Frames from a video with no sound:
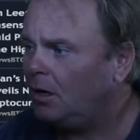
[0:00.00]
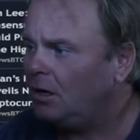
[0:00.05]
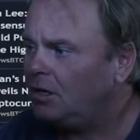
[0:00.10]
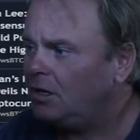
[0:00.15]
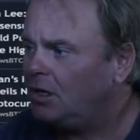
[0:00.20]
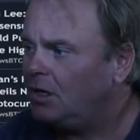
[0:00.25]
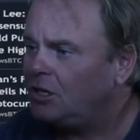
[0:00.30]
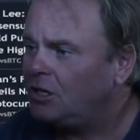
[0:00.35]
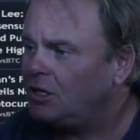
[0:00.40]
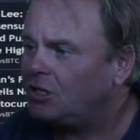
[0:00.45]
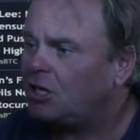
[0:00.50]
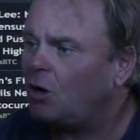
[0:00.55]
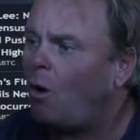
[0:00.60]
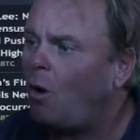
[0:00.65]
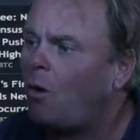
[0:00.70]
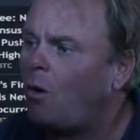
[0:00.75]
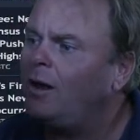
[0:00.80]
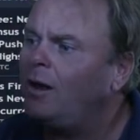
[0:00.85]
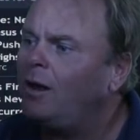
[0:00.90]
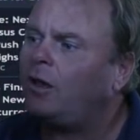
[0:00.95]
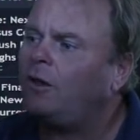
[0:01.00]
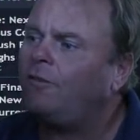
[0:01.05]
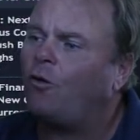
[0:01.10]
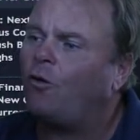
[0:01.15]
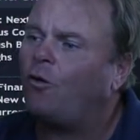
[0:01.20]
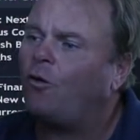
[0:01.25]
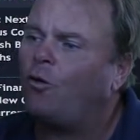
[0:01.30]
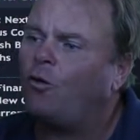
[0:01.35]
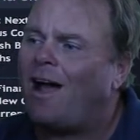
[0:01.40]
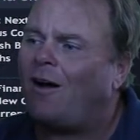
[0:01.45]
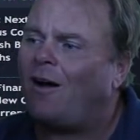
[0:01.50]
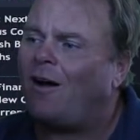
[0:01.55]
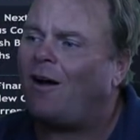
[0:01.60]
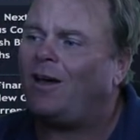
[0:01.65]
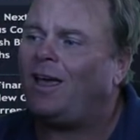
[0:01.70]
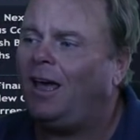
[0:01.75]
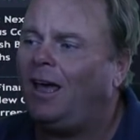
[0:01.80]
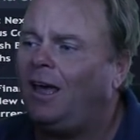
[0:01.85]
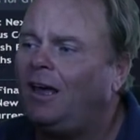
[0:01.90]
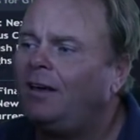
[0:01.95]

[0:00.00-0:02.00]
So what we're looking for now here,